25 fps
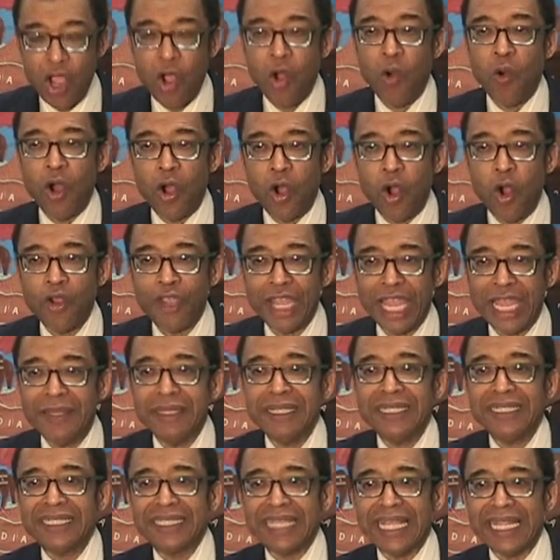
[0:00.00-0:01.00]
Well, okay,
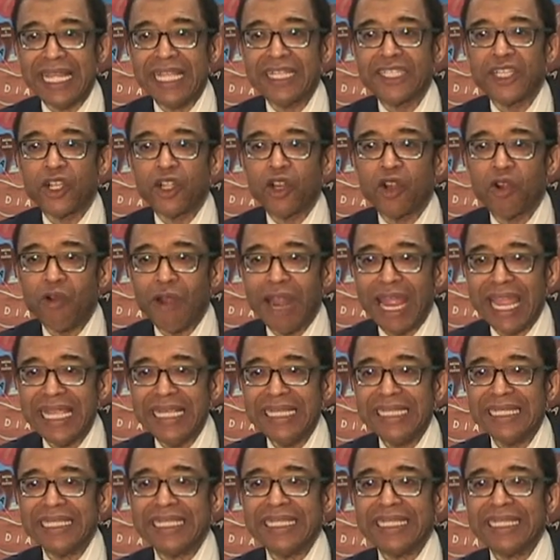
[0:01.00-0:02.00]
say there's a
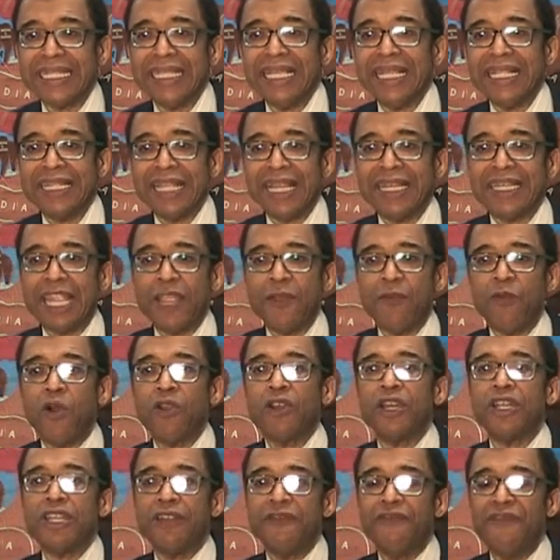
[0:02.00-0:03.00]
crisis that they
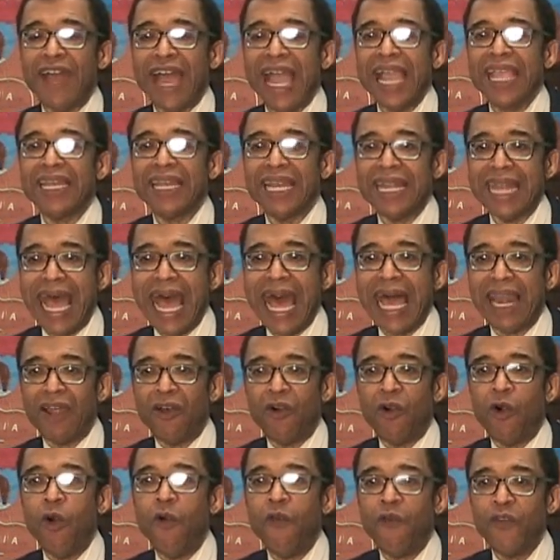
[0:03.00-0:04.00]
want to devalue the dollar
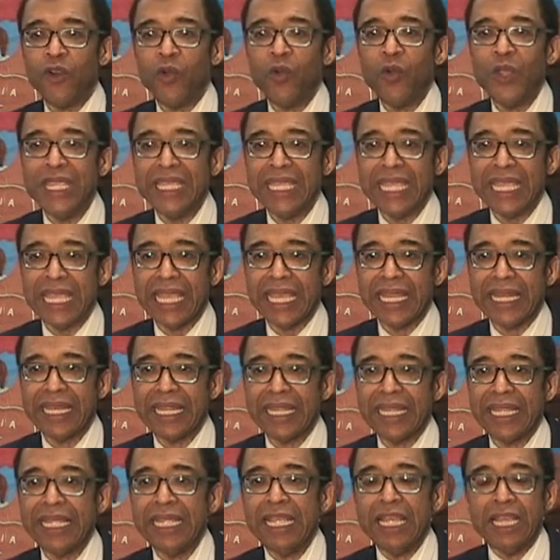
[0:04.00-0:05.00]
over the weekend.
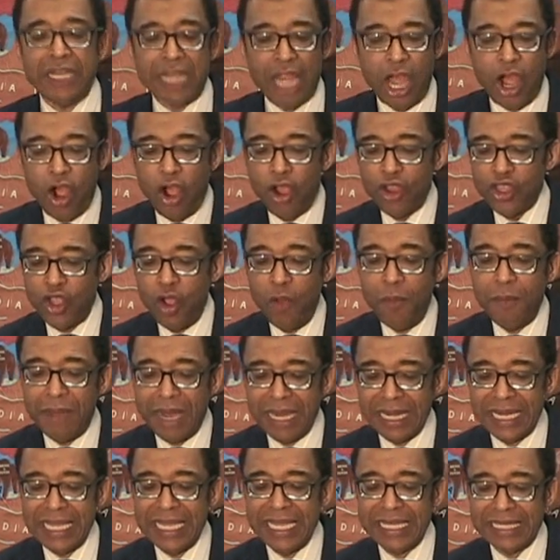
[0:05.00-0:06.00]
Now, all your
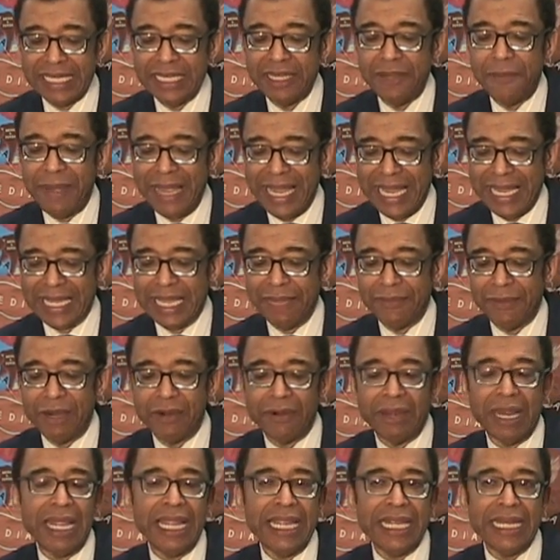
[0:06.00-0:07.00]
money is in the bank, am I
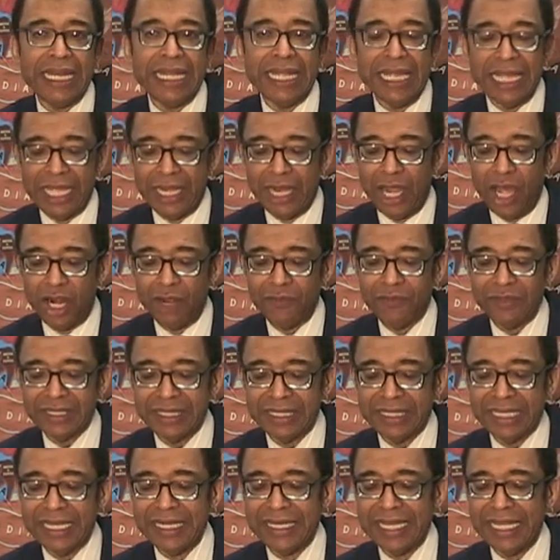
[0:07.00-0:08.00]
right? And all of a
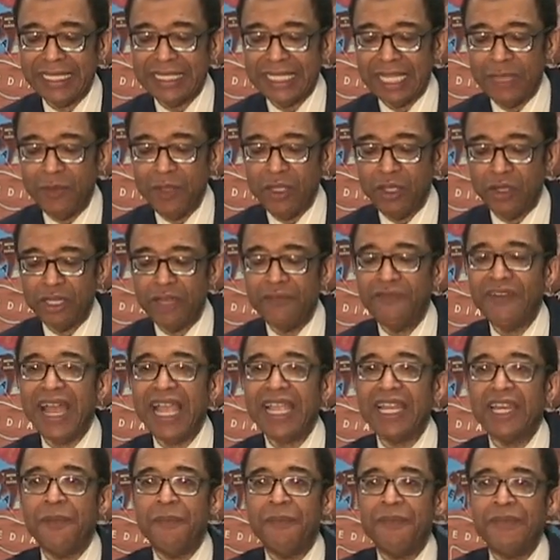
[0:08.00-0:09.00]
sudden, they said, we're going to
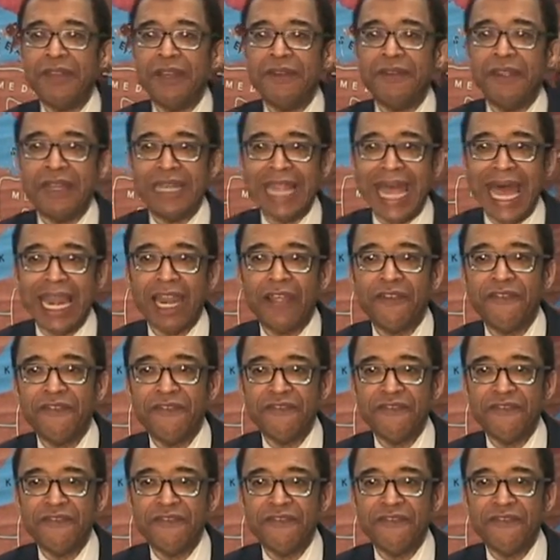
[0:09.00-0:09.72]
devalue the dollar